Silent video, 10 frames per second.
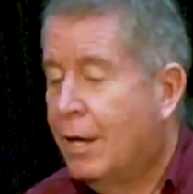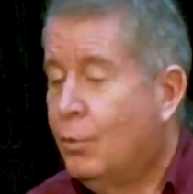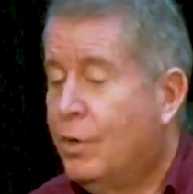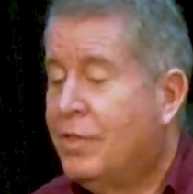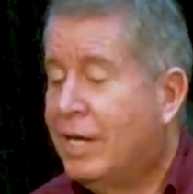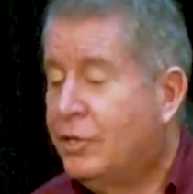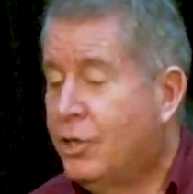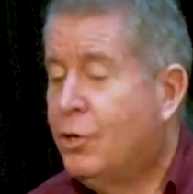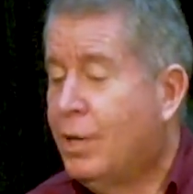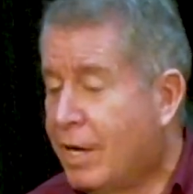And when they
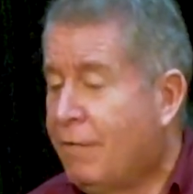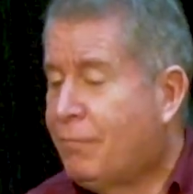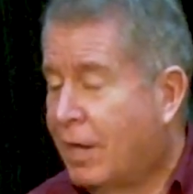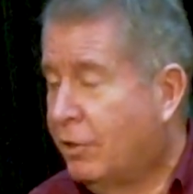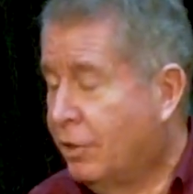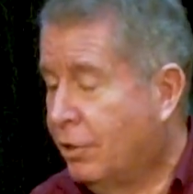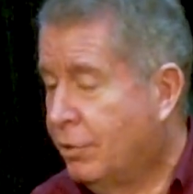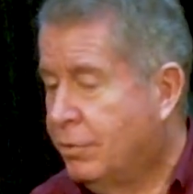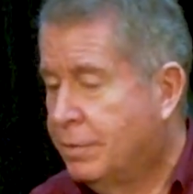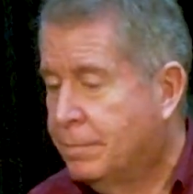do, if they
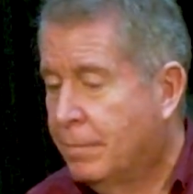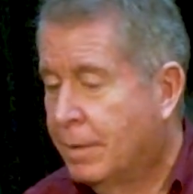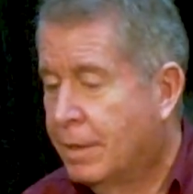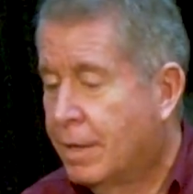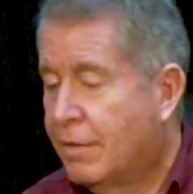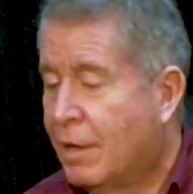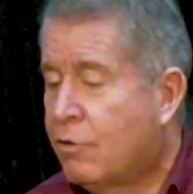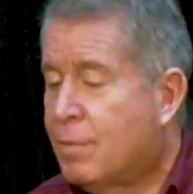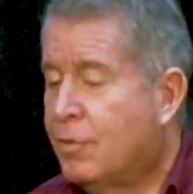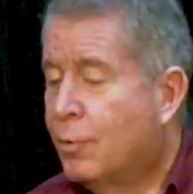do, they'll
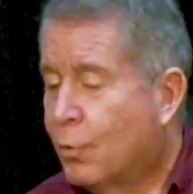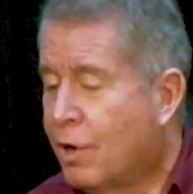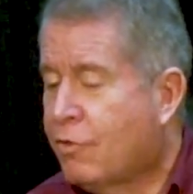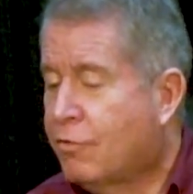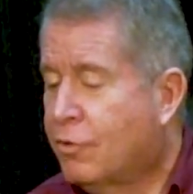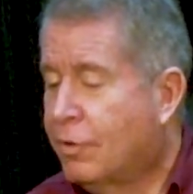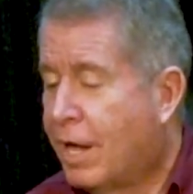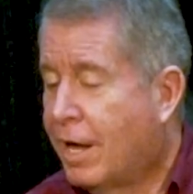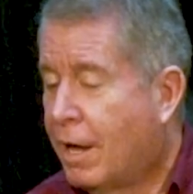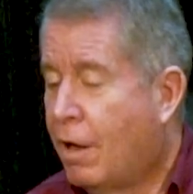spend the rest of their
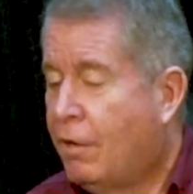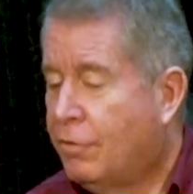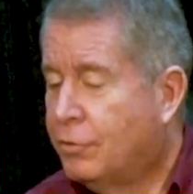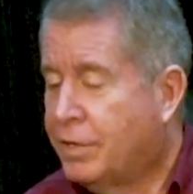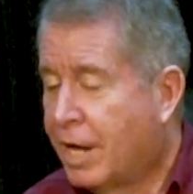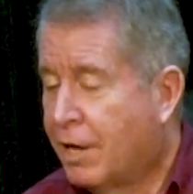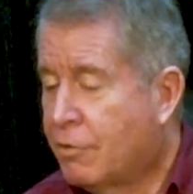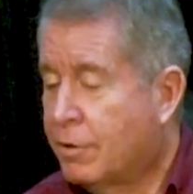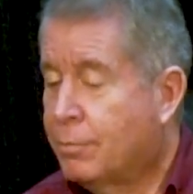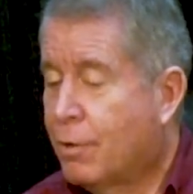life, all their
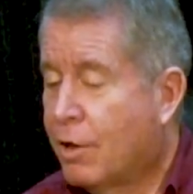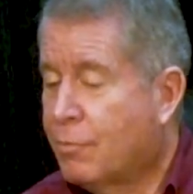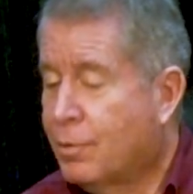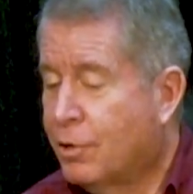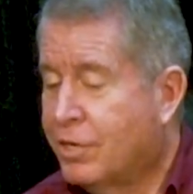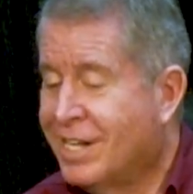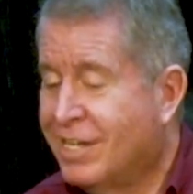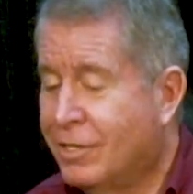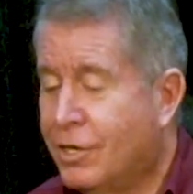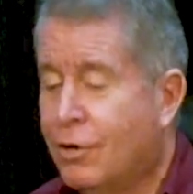days in prosperity
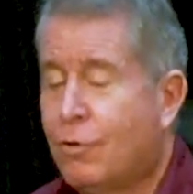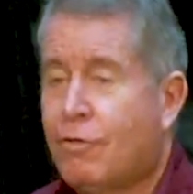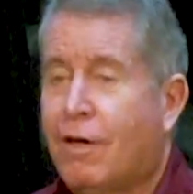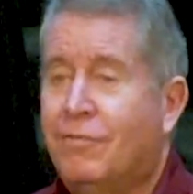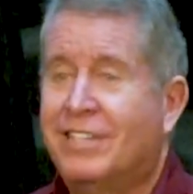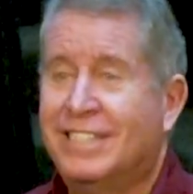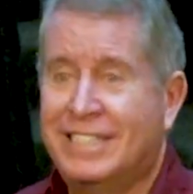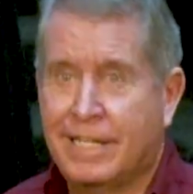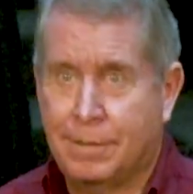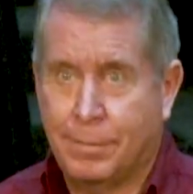and years of
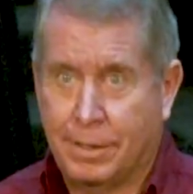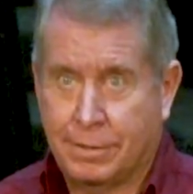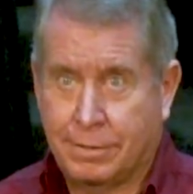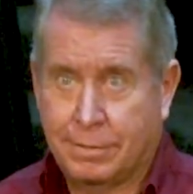contentment.